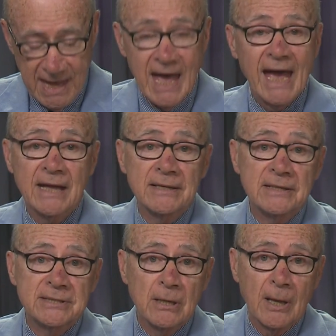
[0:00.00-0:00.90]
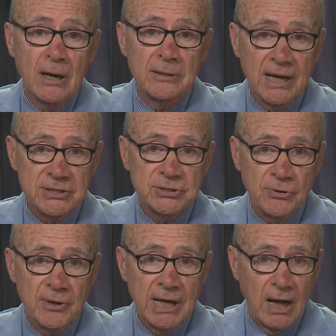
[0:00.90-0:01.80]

And until our next story